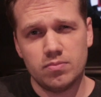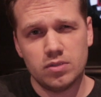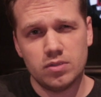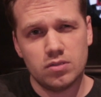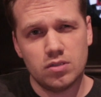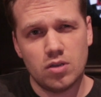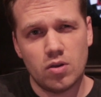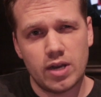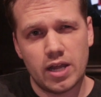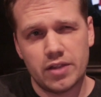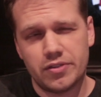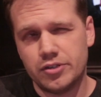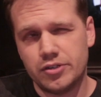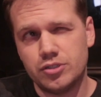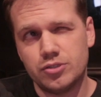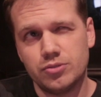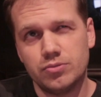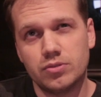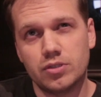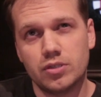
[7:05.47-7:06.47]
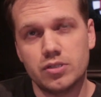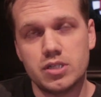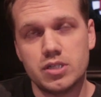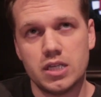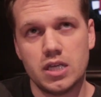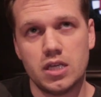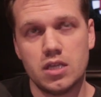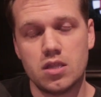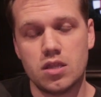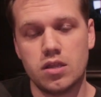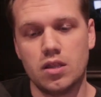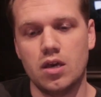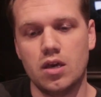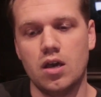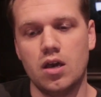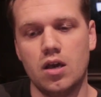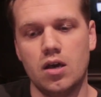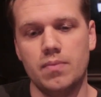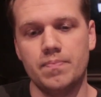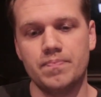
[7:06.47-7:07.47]
I'm going out there June 13th.
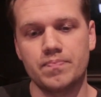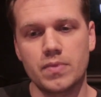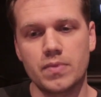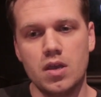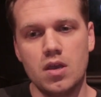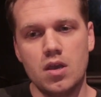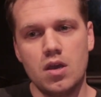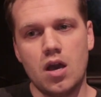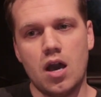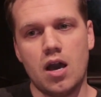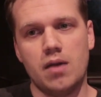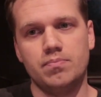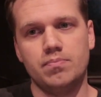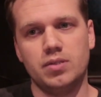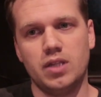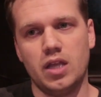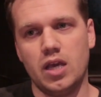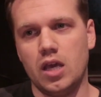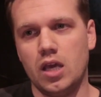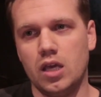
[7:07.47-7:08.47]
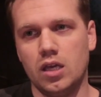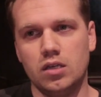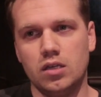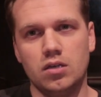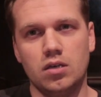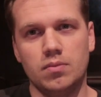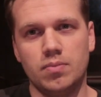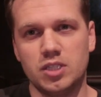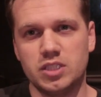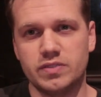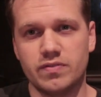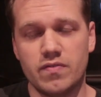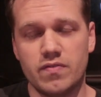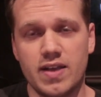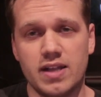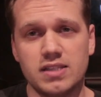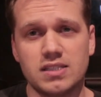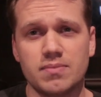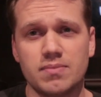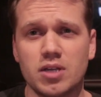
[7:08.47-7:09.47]
I'm playing a bunch of
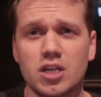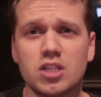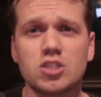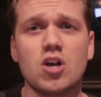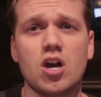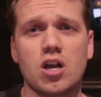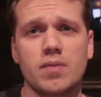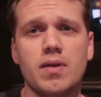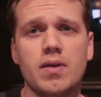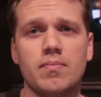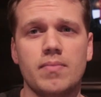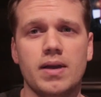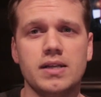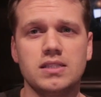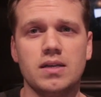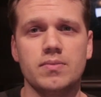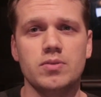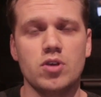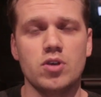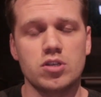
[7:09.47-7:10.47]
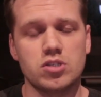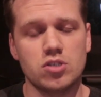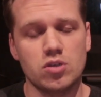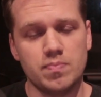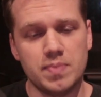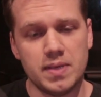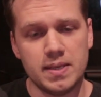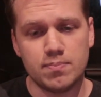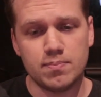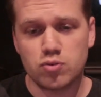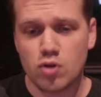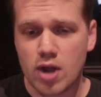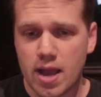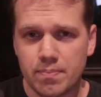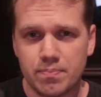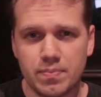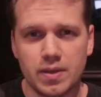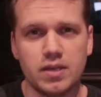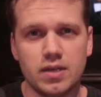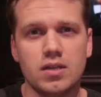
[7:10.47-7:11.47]
events. I'm going to talk about my WSOP
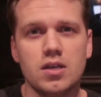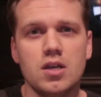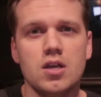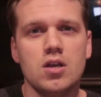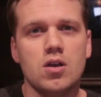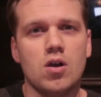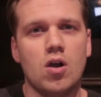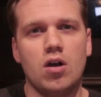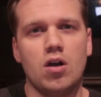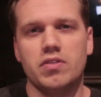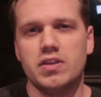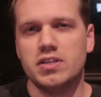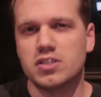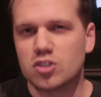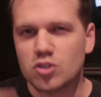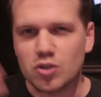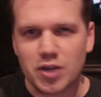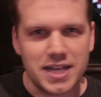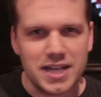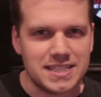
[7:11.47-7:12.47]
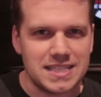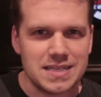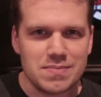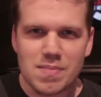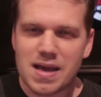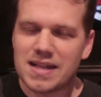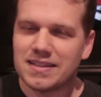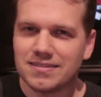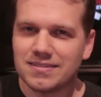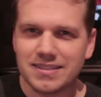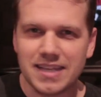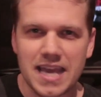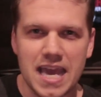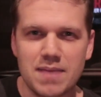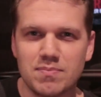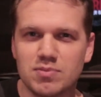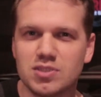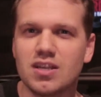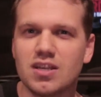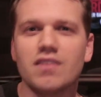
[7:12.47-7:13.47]
prep and all these crazy mental
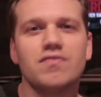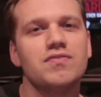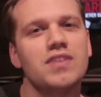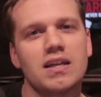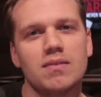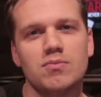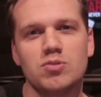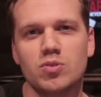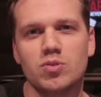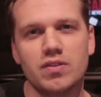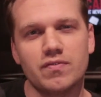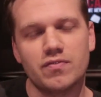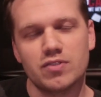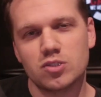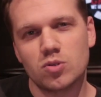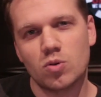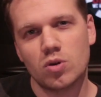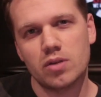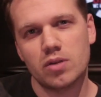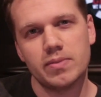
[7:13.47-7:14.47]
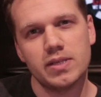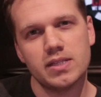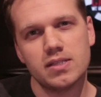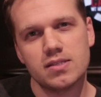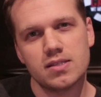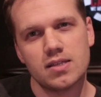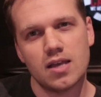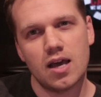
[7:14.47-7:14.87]
game stuff that I'm doing for tournaments.